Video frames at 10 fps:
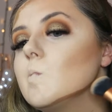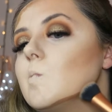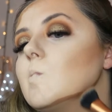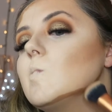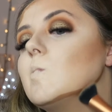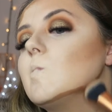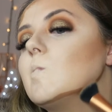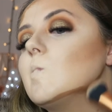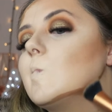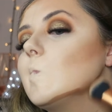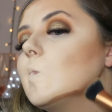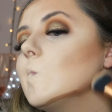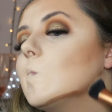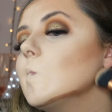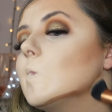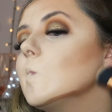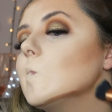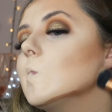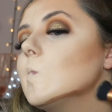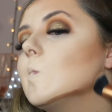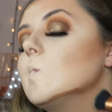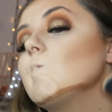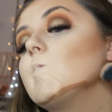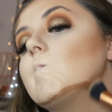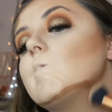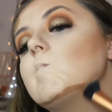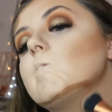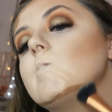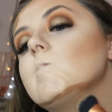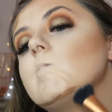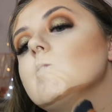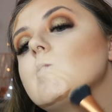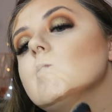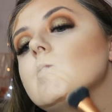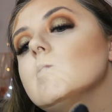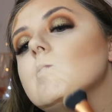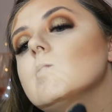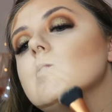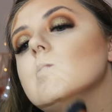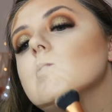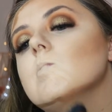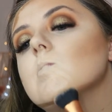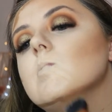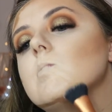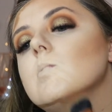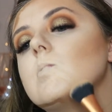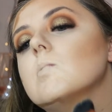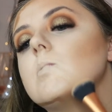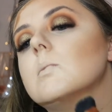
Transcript: Nothing is said.